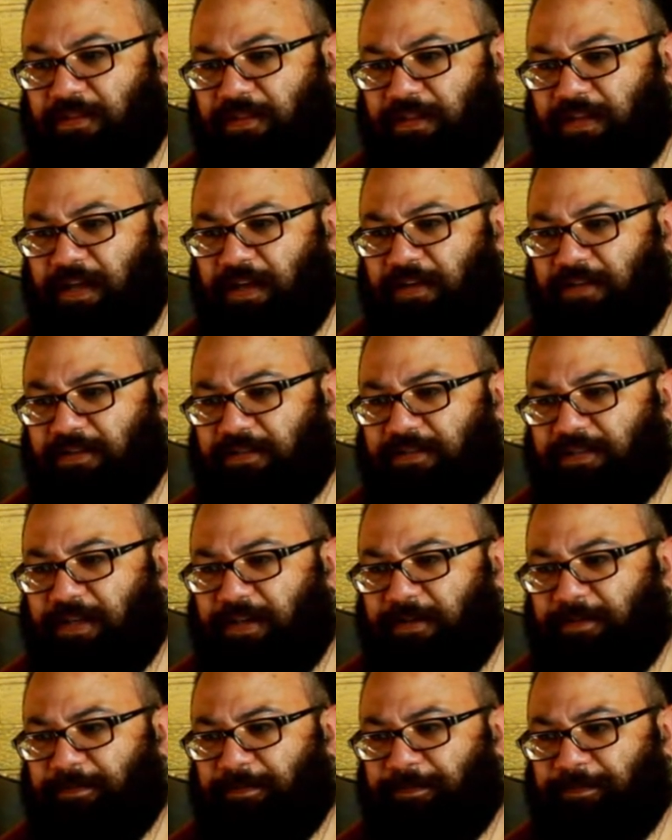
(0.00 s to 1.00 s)
that
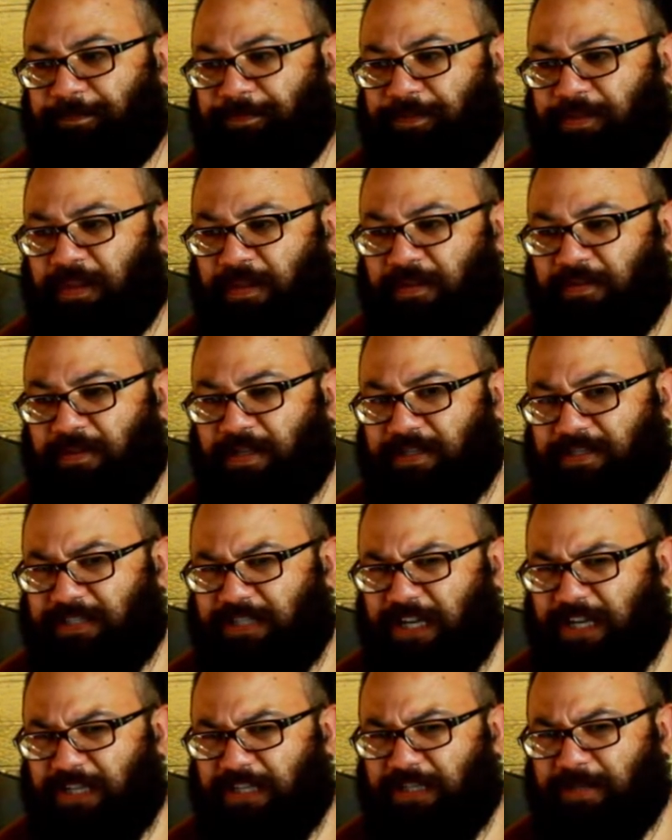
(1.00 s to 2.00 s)
has
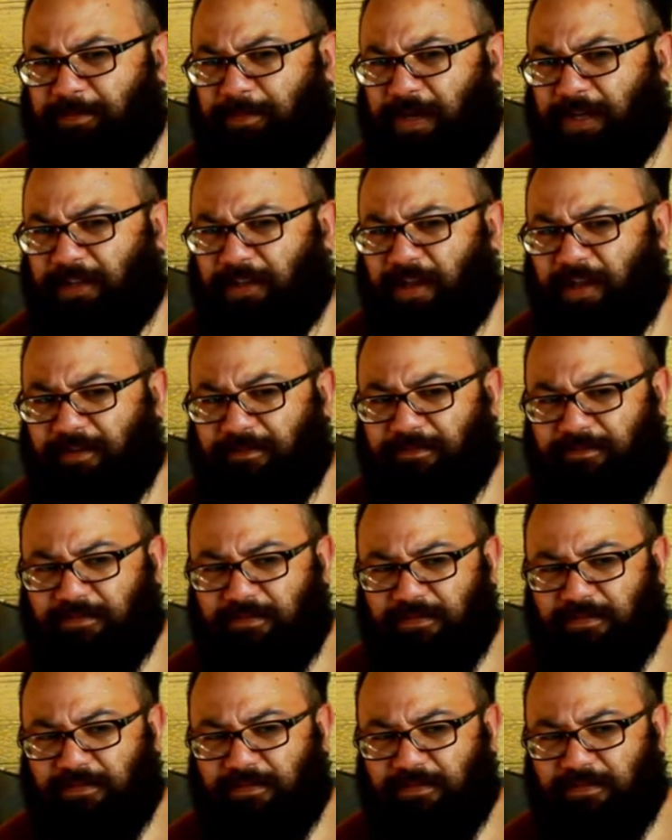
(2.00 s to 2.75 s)
changed in my life